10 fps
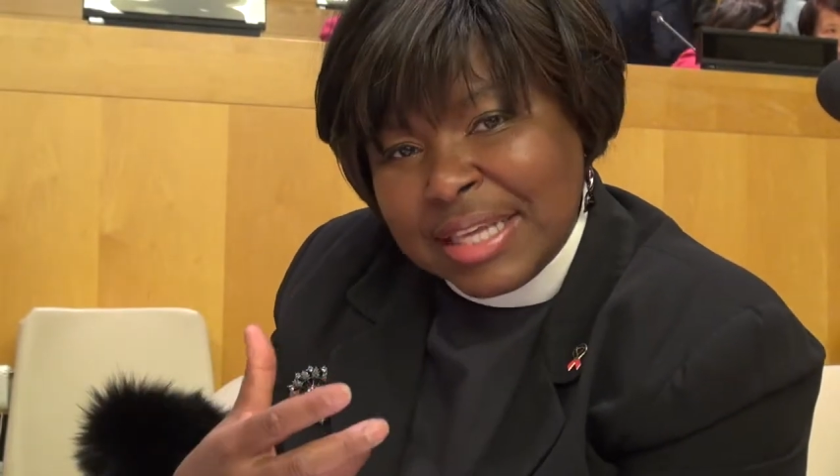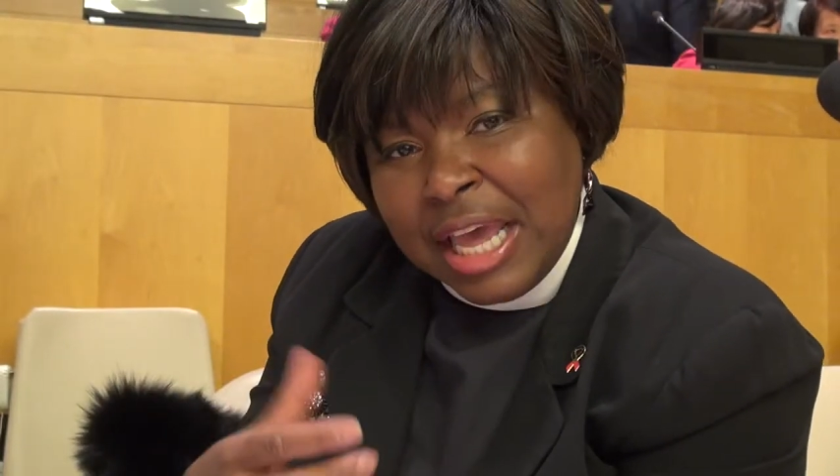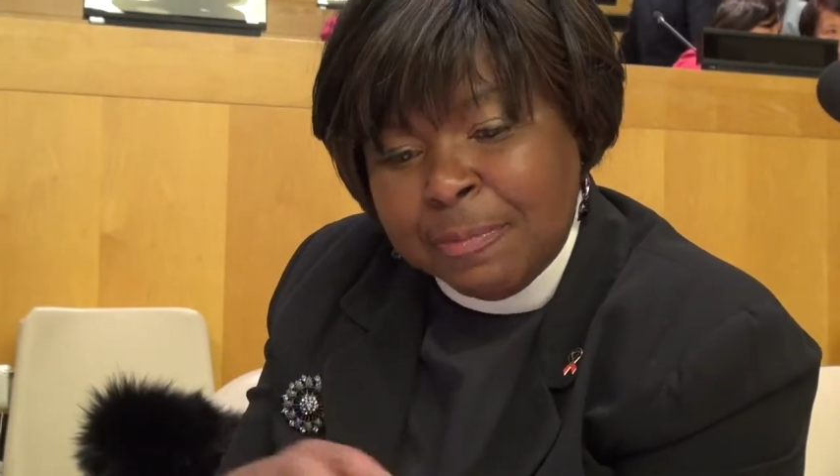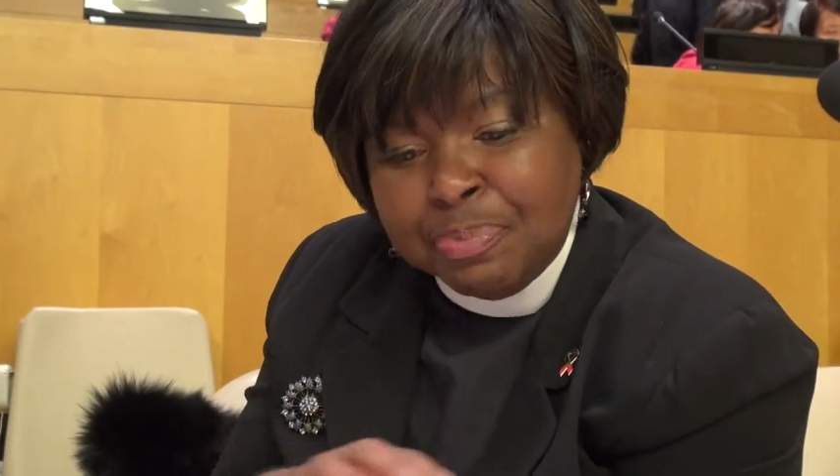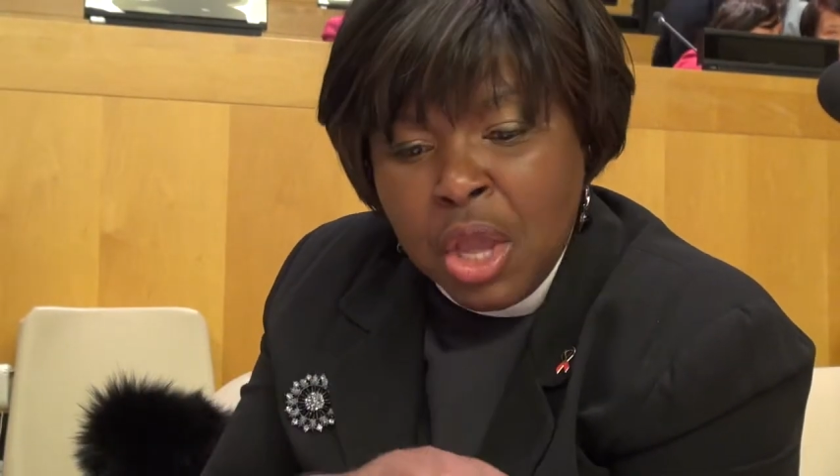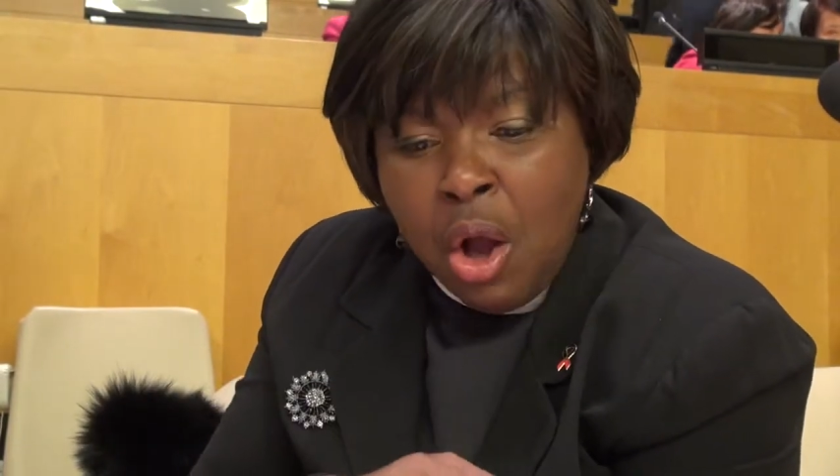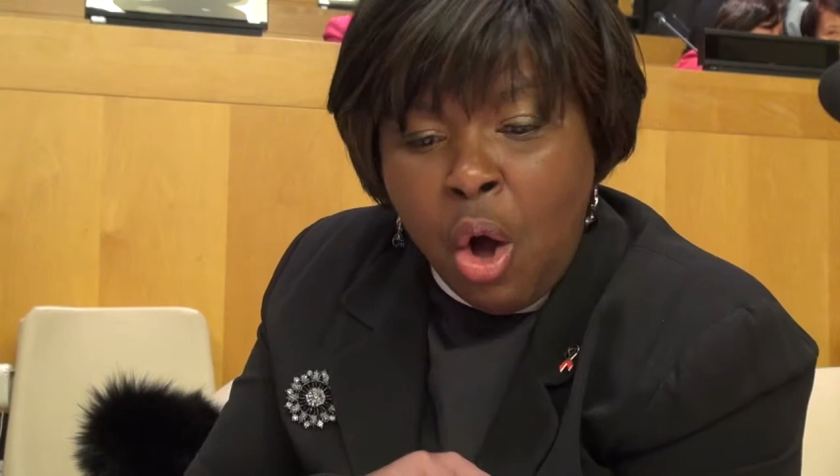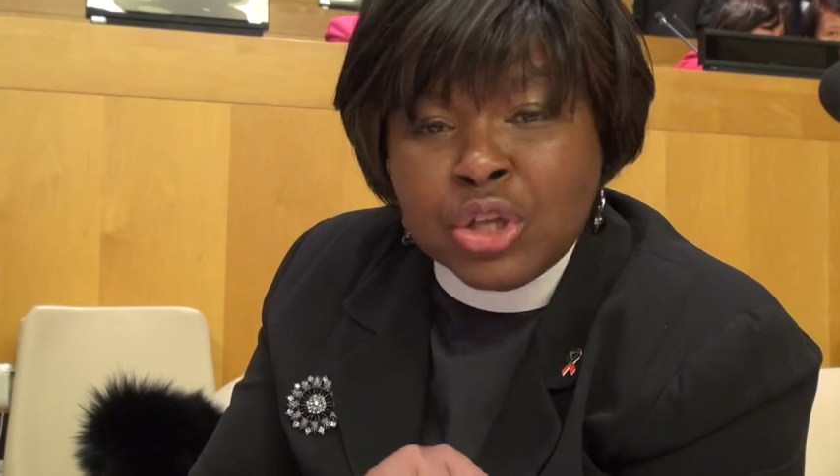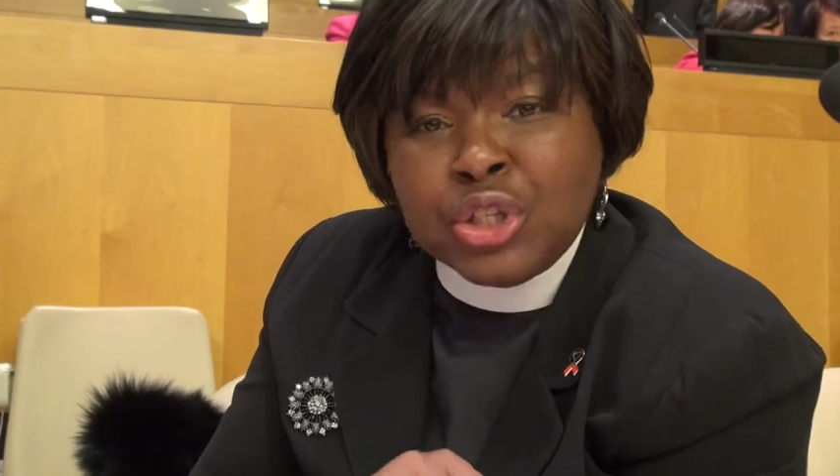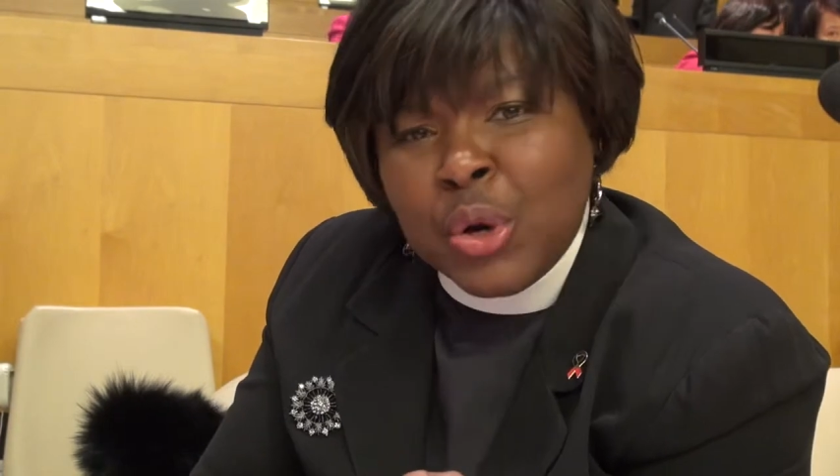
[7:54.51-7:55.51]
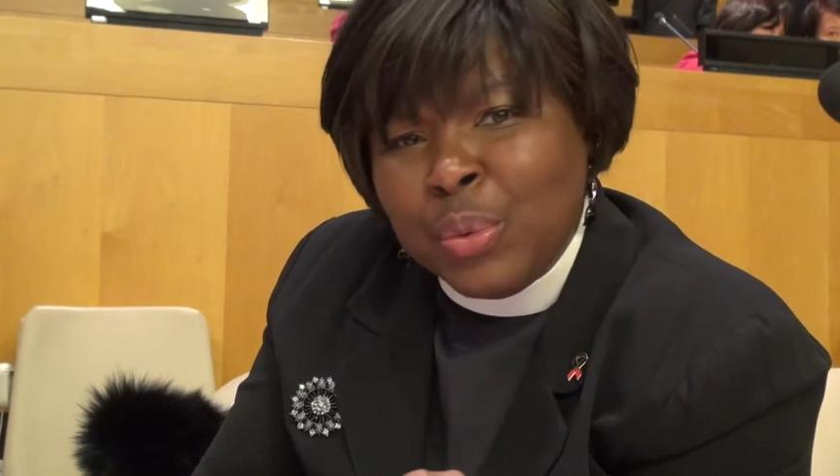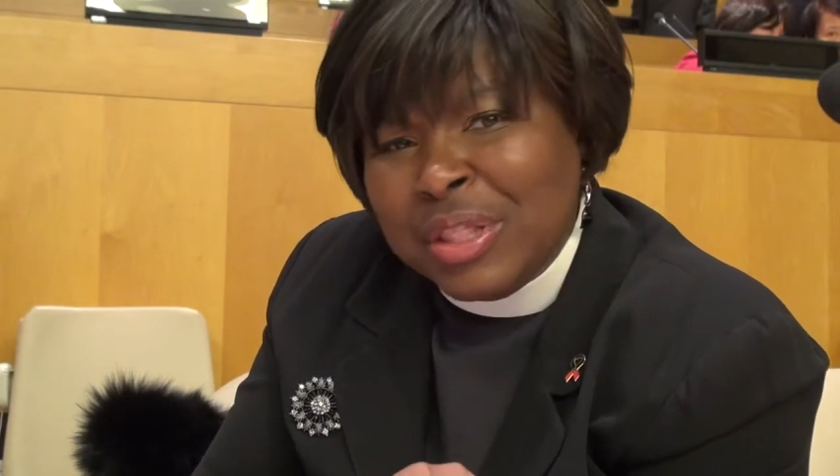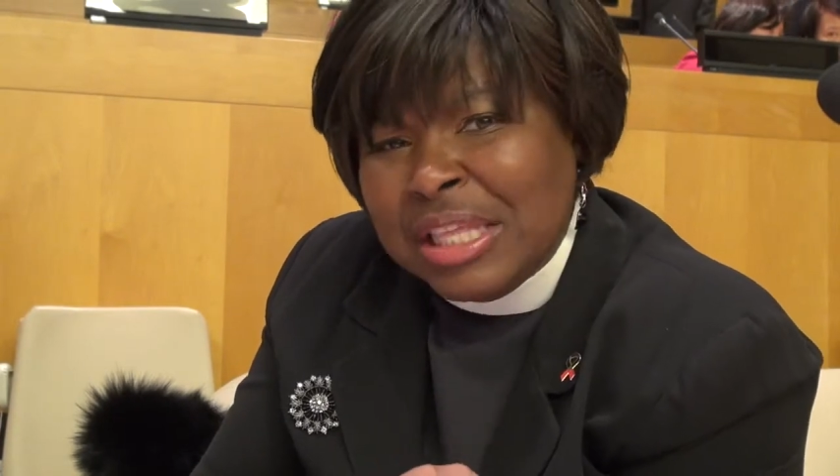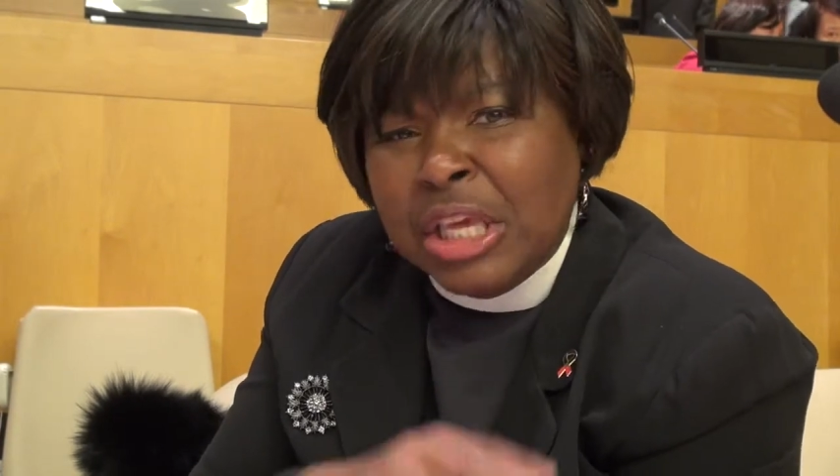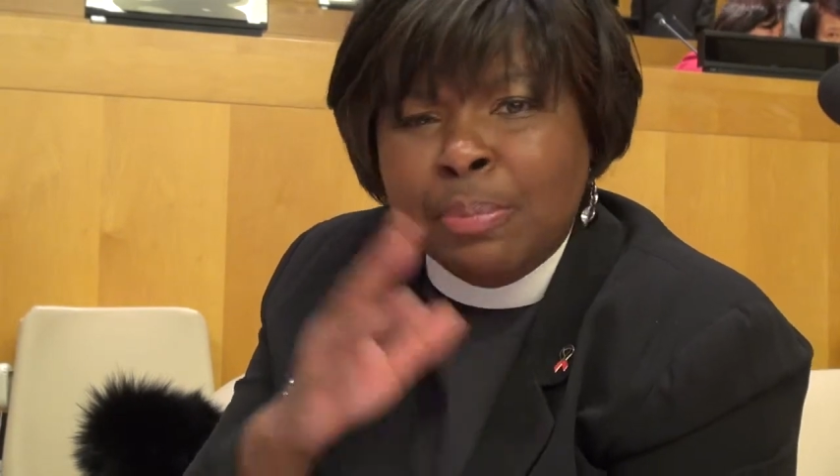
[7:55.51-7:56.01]
And also with
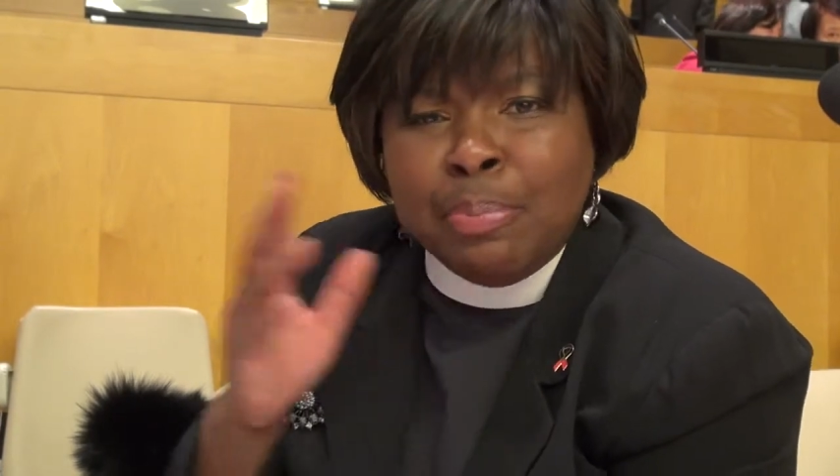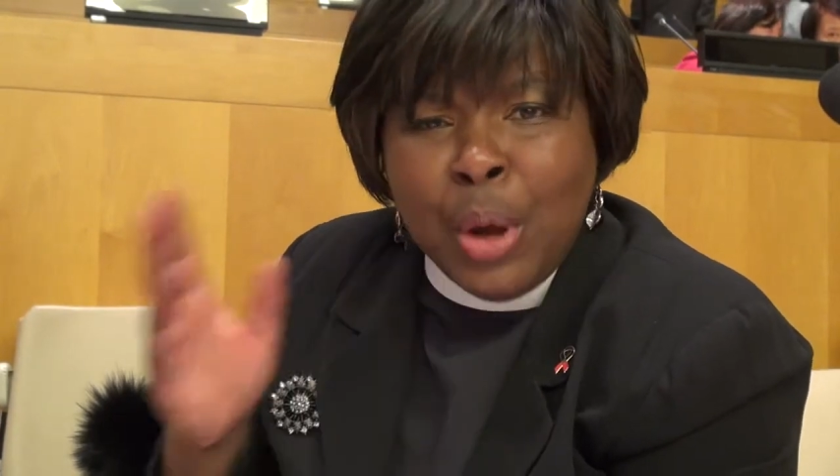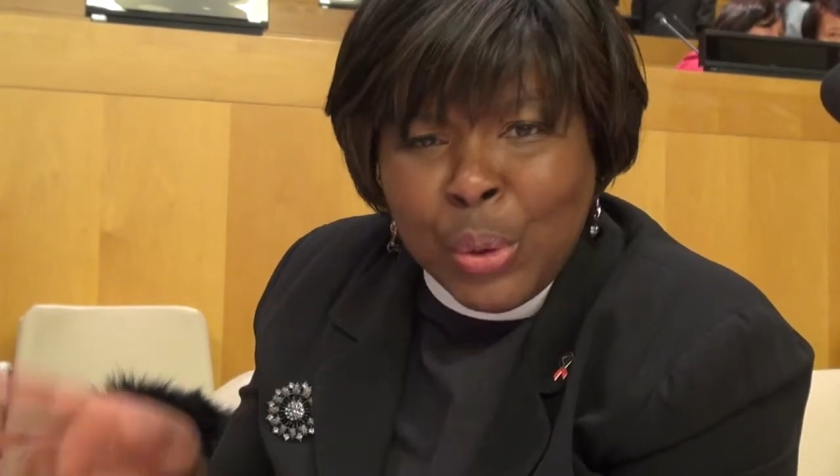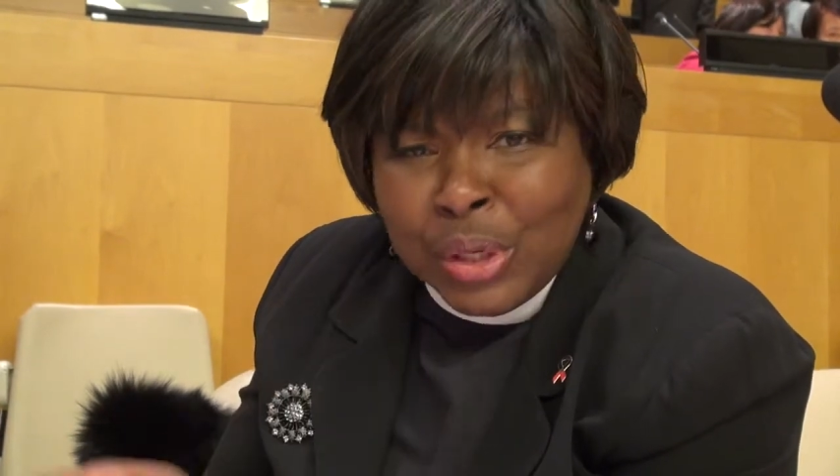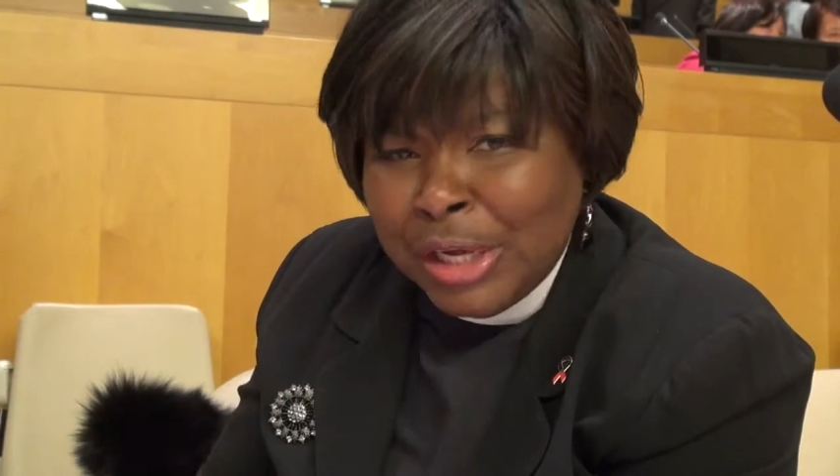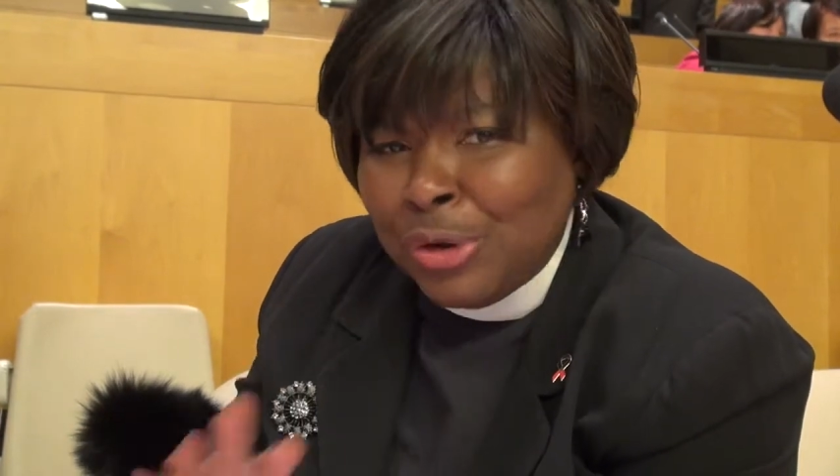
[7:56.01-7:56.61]
the Ebola